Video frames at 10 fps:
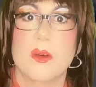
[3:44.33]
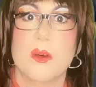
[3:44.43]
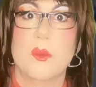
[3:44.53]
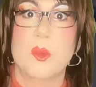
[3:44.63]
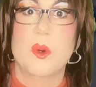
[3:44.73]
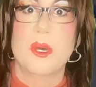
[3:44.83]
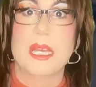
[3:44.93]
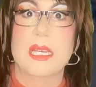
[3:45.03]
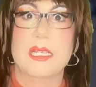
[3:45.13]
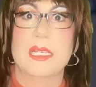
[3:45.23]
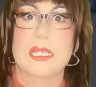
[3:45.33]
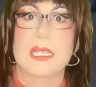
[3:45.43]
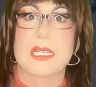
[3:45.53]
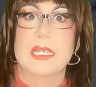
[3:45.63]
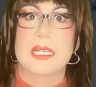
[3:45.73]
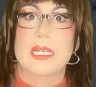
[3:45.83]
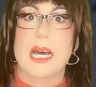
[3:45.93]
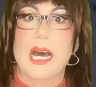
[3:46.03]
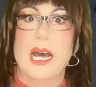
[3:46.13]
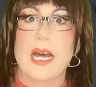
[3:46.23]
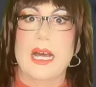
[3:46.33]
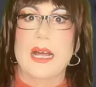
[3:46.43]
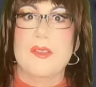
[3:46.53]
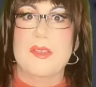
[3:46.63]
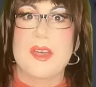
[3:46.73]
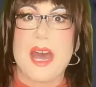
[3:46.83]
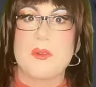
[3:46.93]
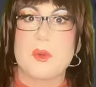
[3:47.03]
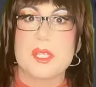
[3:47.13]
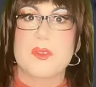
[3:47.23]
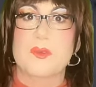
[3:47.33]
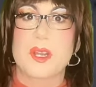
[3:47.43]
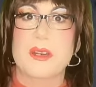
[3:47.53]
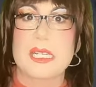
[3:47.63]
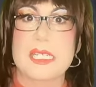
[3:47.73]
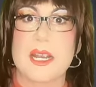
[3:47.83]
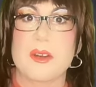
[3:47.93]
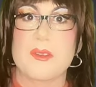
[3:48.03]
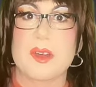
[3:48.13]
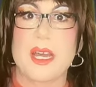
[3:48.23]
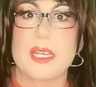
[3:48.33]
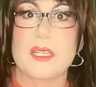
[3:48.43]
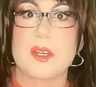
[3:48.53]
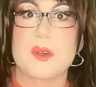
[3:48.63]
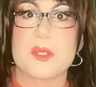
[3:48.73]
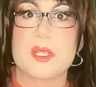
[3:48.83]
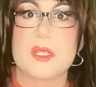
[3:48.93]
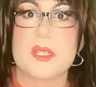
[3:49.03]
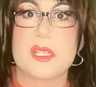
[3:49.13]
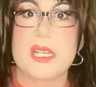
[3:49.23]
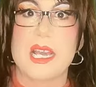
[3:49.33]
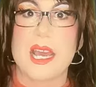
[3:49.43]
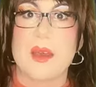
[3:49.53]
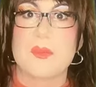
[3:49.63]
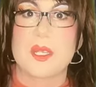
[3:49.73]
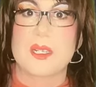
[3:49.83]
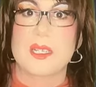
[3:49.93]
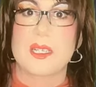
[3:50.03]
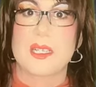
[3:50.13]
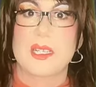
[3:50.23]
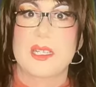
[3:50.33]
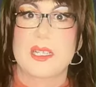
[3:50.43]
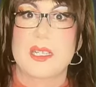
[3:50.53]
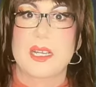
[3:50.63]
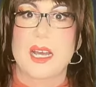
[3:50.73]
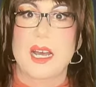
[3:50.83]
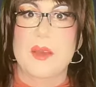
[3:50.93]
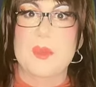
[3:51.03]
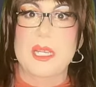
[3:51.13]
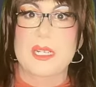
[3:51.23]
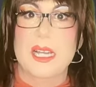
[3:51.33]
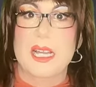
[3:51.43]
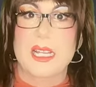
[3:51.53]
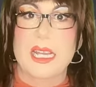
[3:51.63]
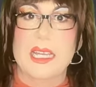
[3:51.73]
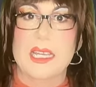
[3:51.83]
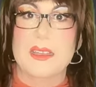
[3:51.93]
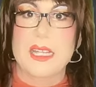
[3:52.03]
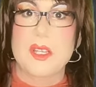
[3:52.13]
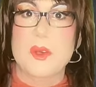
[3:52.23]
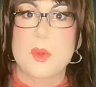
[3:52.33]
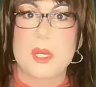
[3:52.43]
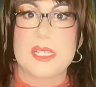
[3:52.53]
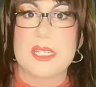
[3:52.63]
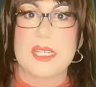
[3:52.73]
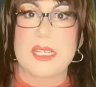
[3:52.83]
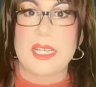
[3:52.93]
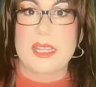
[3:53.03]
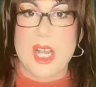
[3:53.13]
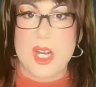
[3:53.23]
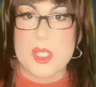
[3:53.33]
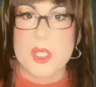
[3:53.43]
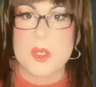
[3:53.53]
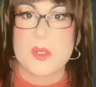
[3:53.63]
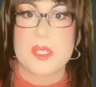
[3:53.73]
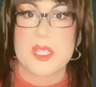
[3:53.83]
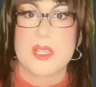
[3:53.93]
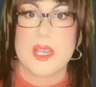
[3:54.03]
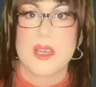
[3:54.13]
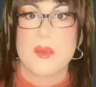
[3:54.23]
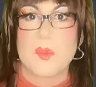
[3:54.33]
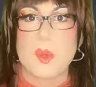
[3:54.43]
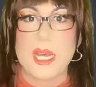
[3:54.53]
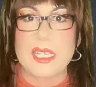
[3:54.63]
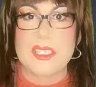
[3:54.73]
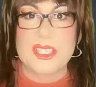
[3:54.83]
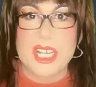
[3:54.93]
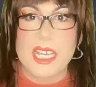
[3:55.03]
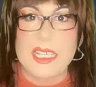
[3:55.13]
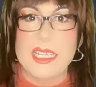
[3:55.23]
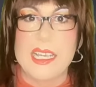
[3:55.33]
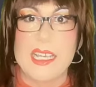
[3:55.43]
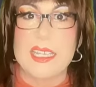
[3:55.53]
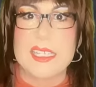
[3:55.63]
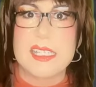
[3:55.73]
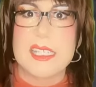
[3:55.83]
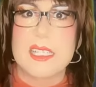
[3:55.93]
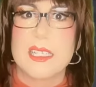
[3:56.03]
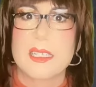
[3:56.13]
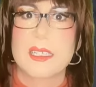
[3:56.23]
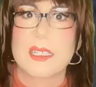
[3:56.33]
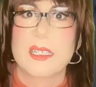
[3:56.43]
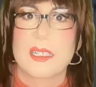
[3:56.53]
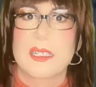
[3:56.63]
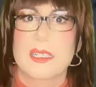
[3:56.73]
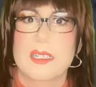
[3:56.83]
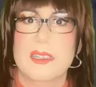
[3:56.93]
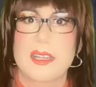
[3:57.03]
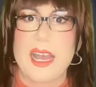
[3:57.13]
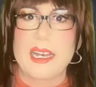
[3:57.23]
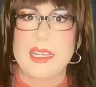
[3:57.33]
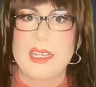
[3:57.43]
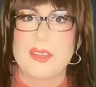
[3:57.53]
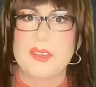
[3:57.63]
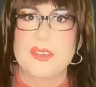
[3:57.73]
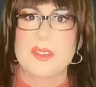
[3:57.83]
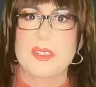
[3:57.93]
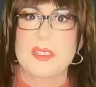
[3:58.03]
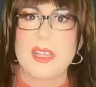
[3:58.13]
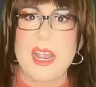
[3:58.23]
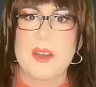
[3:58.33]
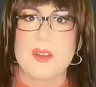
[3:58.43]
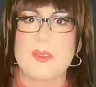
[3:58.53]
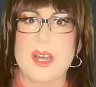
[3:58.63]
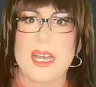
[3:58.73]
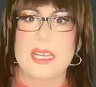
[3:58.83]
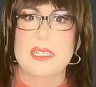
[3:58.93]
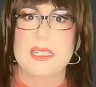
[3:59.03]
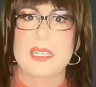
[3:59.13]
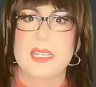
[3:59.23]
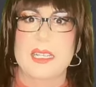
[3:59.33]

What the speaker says: Oh, boy. That was a very terrifying ghost sea captain. I mean, like, they look pretty silly in the cartoons, but jinkies... That is terrifying.